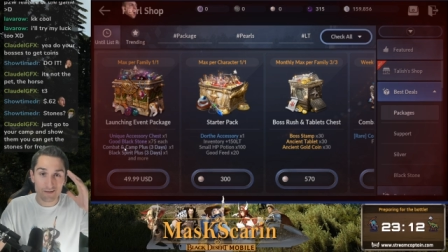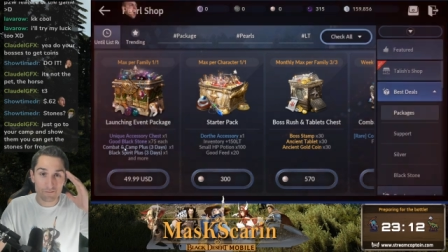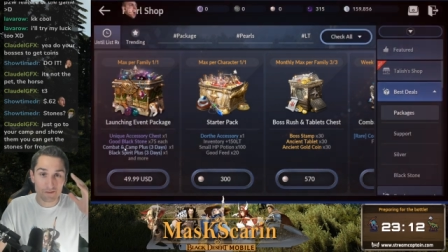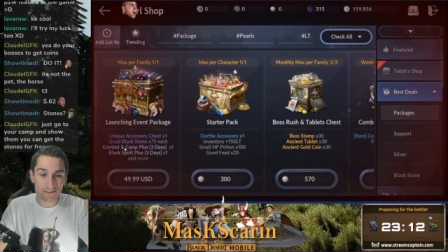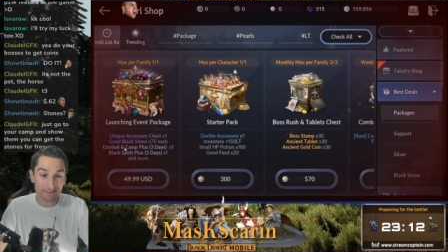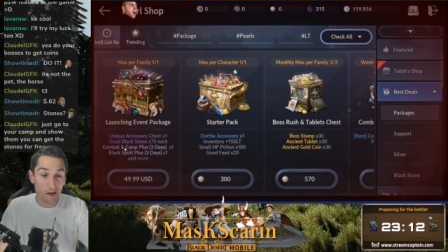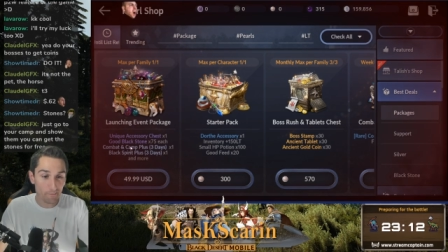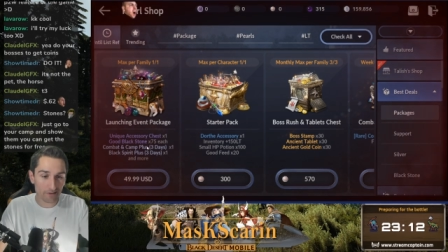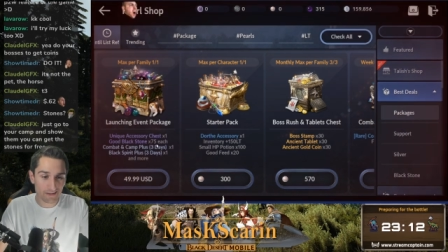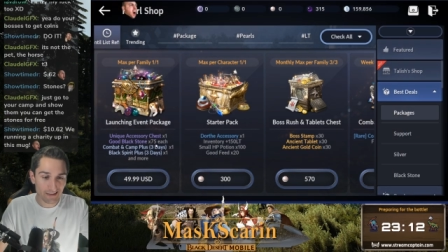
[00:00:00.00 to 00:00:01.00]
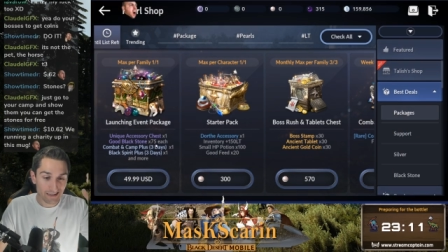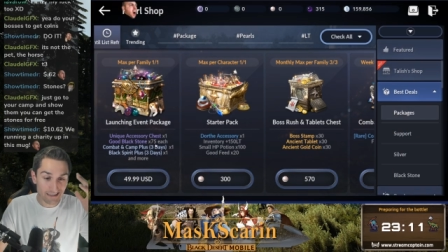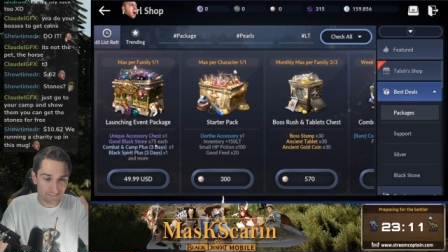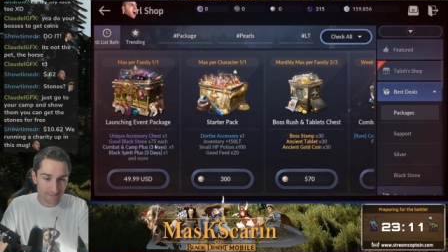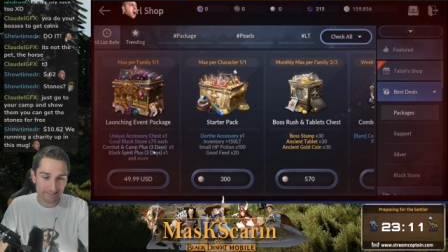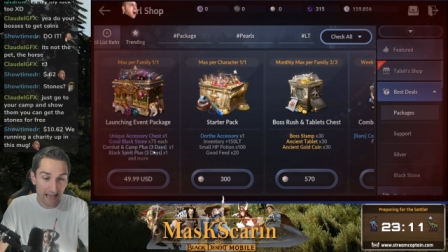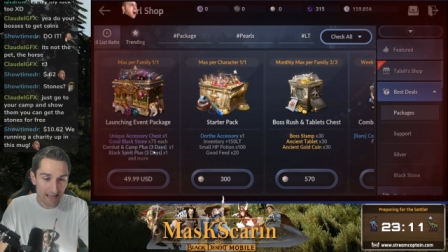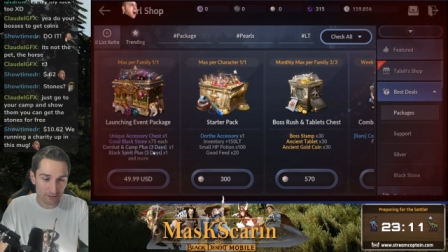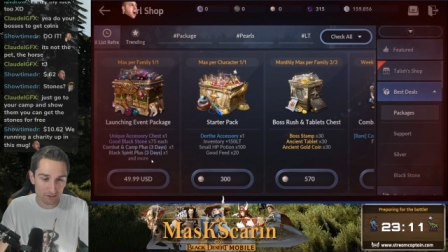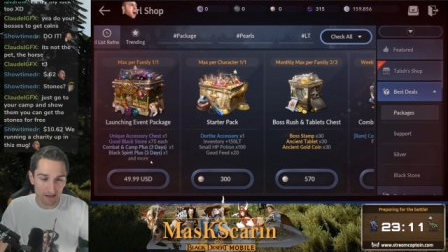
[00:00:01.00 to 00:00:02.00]
for this company in this
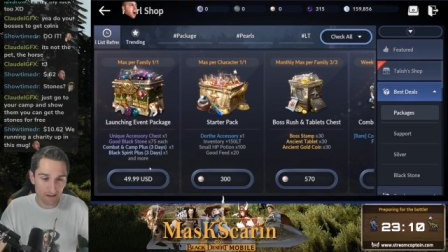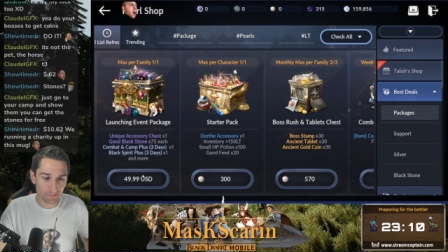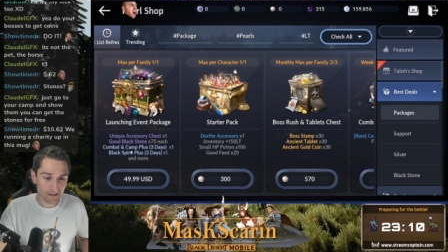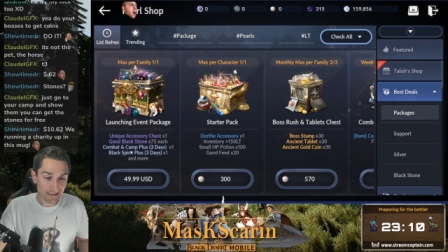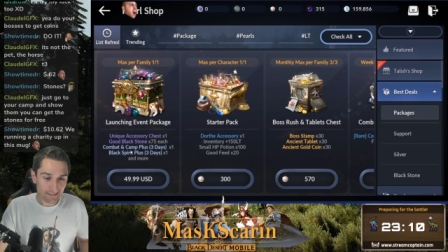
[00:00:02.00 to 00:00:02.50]
cash shop?